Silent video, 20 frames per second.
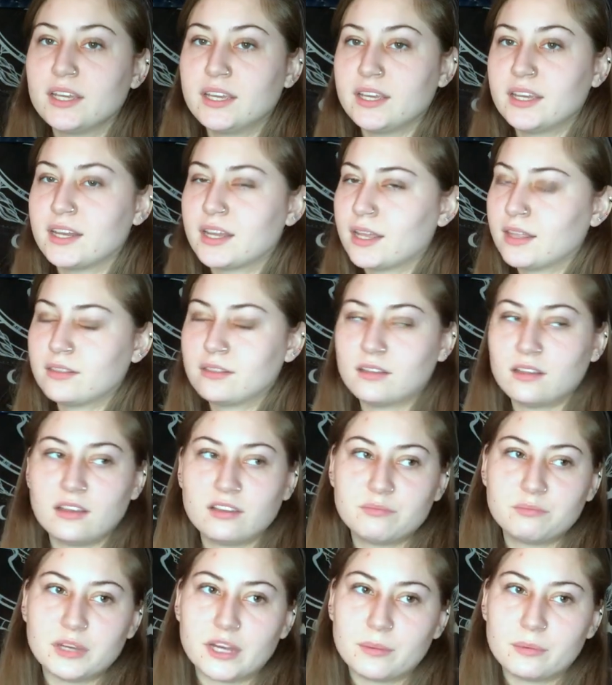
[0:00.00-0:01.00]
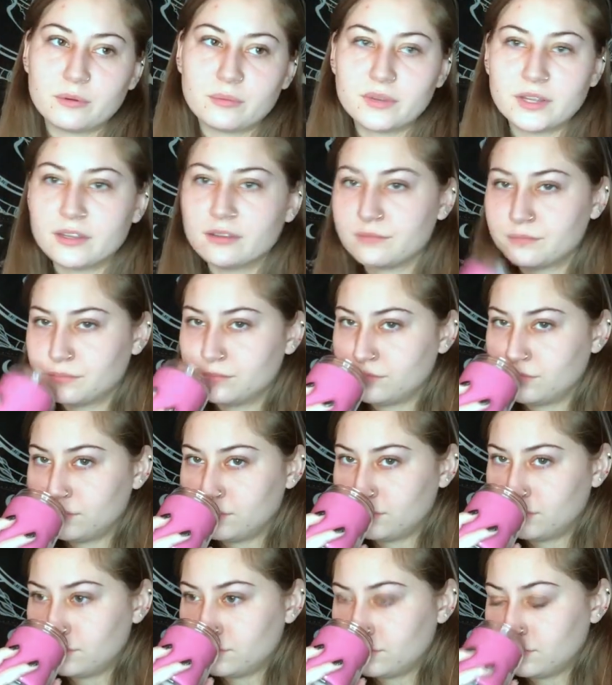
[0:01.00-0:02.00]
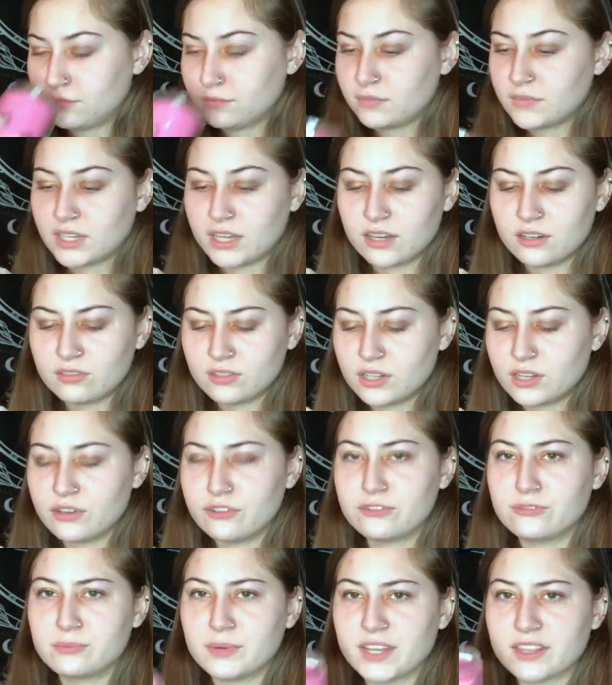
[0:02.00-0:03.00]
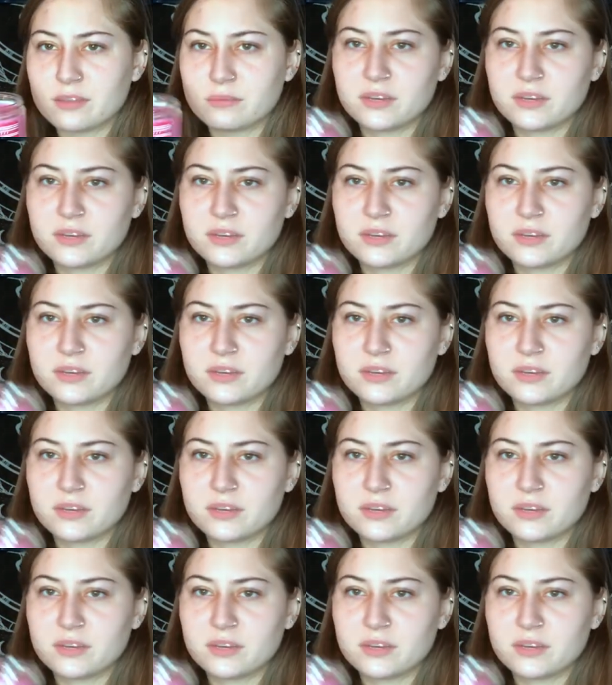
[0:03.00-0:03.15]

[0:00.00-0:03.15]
And I love peppermint. I don't know if Bath